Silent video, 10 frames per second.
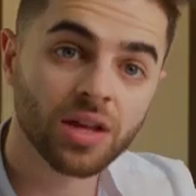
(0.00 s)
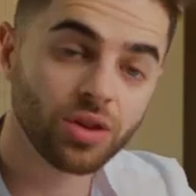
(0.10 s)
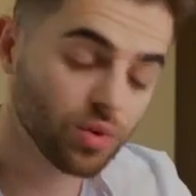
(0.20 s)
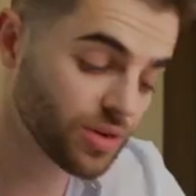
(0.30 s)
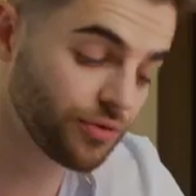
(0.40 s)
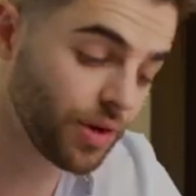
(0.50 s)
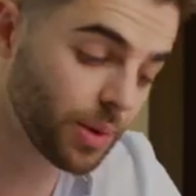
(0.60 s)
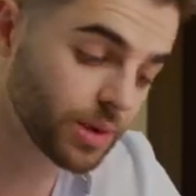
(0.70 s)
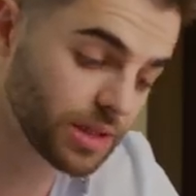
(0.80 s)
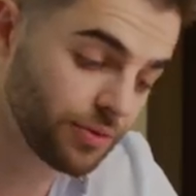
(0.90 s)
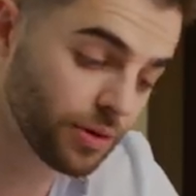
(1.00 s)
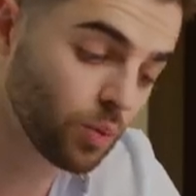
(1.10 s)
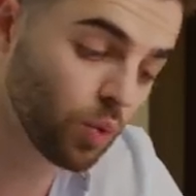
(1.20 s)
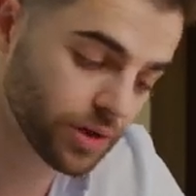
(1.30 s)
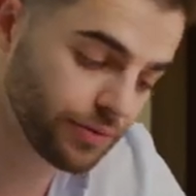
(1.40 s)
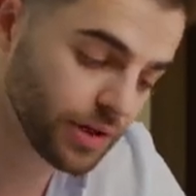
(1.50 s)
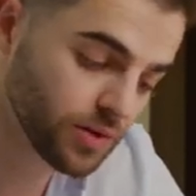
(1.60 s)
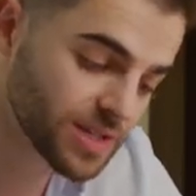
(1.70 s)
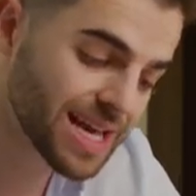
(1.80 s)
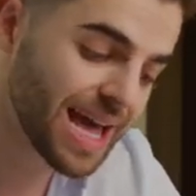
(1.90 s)
Those are very different
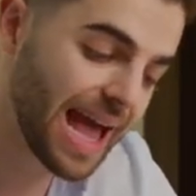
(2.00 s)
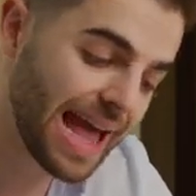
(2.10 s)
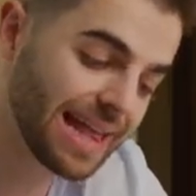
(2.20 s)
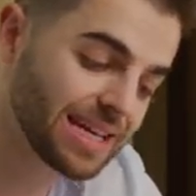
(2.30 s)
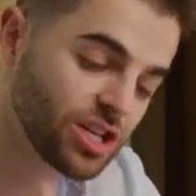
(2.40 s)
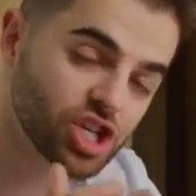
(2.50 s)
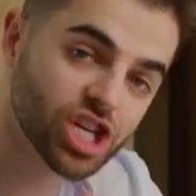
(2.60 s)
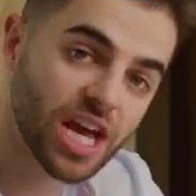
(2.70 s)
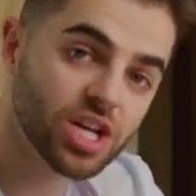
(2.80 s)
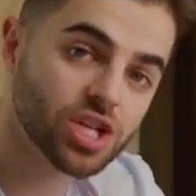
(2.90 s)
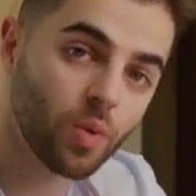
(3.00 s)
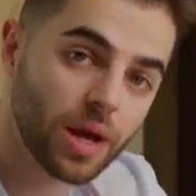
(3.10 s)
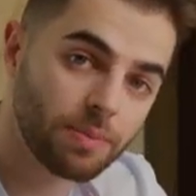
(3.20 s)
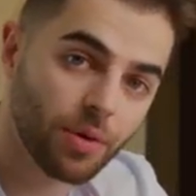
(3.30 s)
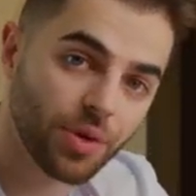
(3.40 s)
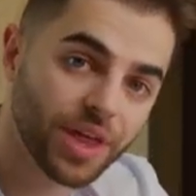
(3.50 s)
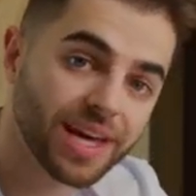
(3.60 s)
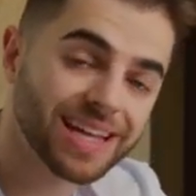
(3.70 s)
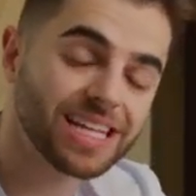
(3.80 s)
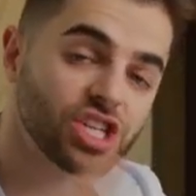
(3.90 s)
worldviews, and they change the way people
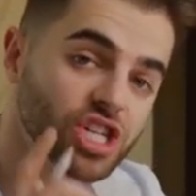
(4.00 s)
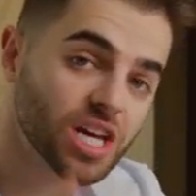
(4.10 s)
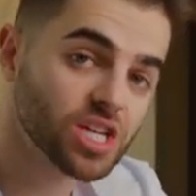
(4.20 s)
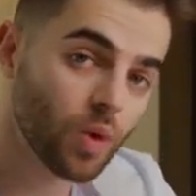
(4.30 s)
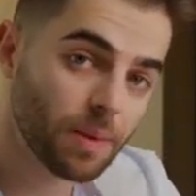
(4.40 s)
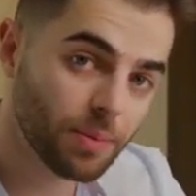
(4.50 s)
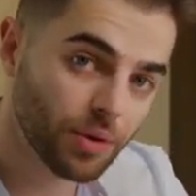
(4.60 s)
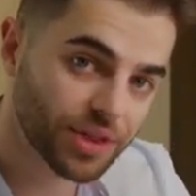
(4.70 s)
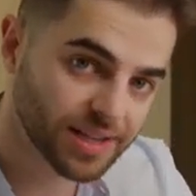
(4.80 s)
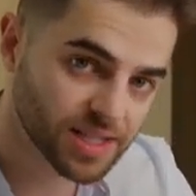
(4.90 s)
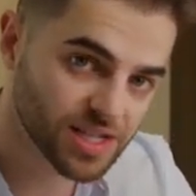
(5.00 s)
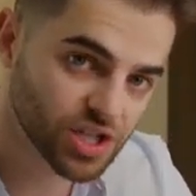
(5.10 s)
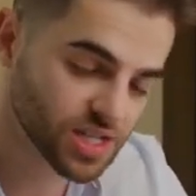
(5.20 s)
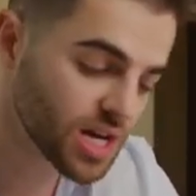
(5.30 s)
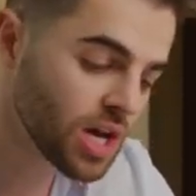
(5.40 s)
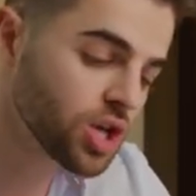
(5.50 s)
think, and they change the way people take decisions.